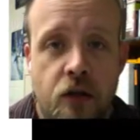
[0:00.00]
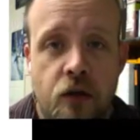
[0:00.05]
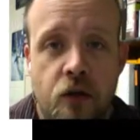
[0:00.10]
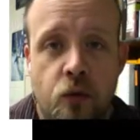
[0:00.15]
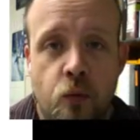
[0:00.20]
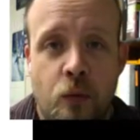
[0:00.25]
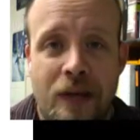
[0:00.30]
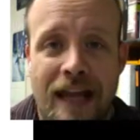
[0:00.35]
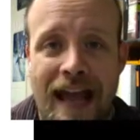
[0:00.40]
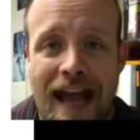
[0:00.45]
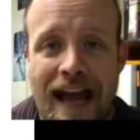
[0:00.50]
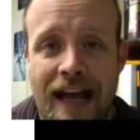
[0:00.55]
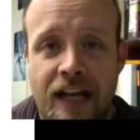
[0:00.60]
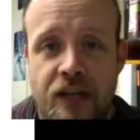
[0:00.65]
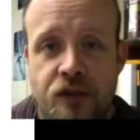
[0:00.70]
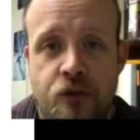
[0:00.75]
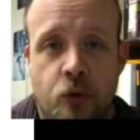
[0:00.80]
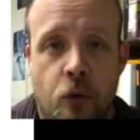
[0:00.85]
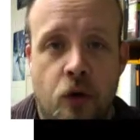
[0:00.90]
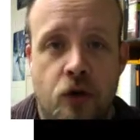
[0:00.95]
we add it
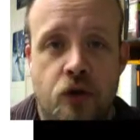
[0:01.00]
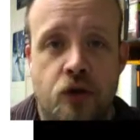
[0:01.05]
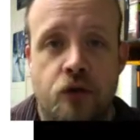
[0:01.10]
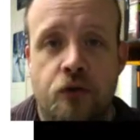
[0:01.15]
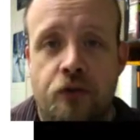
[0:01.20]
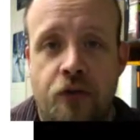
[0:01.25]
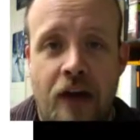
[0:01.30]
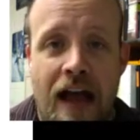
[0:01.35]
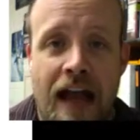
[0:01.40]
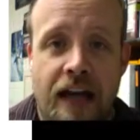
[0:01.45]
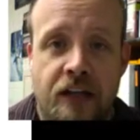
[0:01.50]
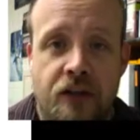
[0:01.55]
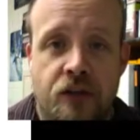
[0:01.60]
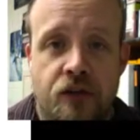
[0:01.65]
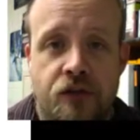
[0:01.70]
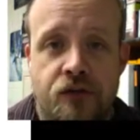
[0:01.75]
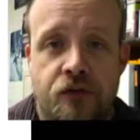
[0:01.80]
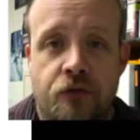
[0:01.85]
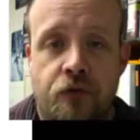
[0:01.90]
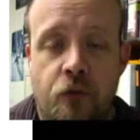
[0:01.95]
to our new
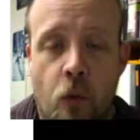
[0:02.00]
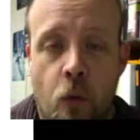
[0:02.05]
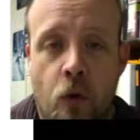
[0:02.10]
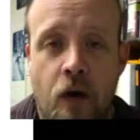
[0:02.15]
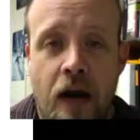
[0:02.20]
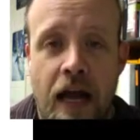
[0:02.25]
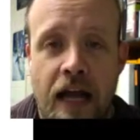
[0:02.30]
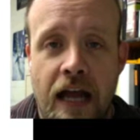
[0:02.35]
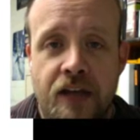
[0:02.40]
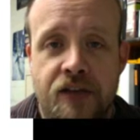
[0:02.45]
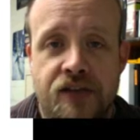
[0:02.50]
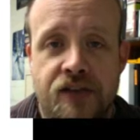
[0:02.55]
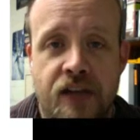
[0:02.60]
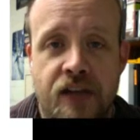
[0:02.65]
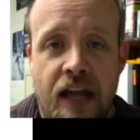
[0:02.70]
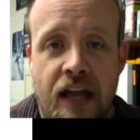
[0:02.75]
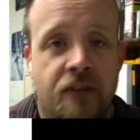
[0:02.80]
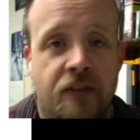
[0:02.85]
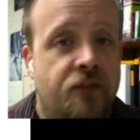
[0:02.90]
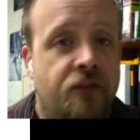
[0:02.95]
factors, 4x
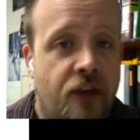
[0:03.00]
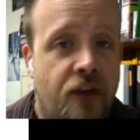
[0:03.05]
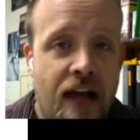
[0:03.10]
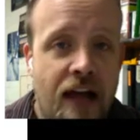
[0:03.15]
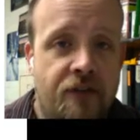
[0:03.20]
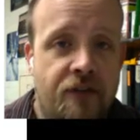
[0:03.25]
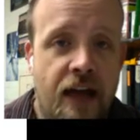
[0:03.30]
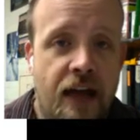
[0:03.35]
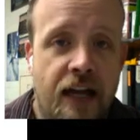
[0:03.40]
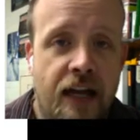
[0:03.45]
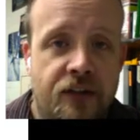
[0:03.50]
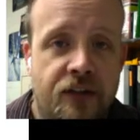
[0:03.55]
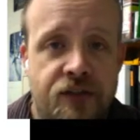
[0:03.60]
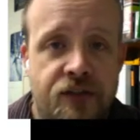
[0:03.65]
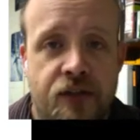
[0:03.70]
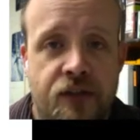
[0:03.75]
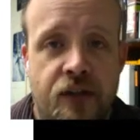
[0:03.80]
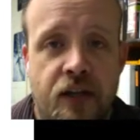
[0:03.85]
and 5x,